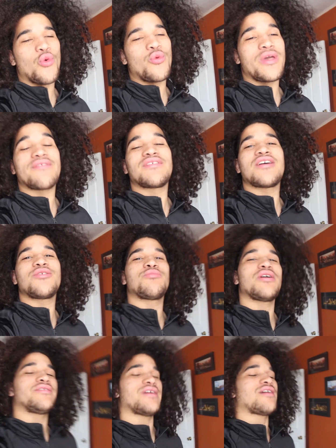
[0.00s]
We have another
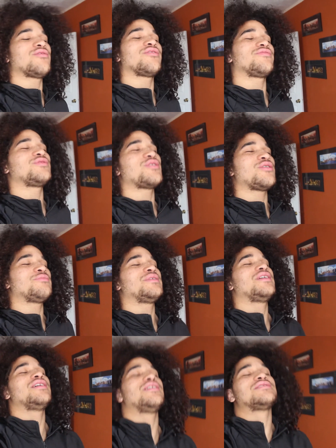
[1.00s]
brother. I don't know if you know him.
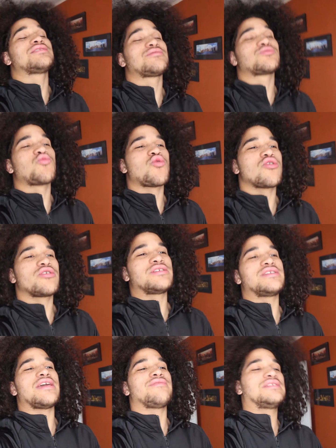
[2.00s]
His name is
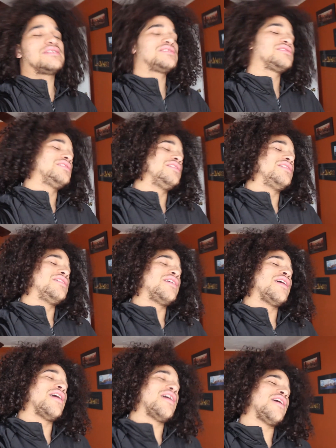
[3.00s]
Warren Davis.
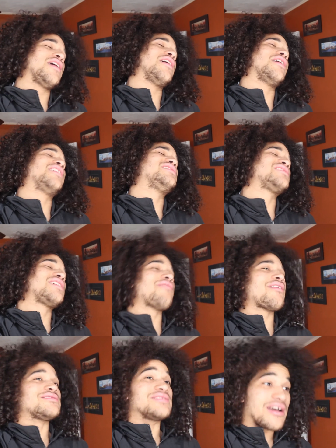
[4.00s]
Uh, I just gave
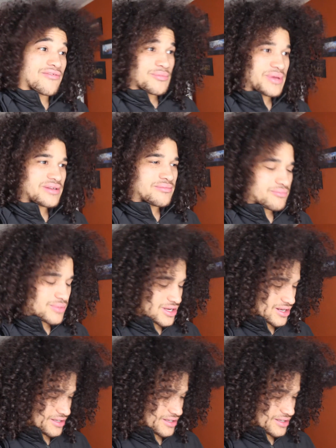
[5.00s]
out his government, but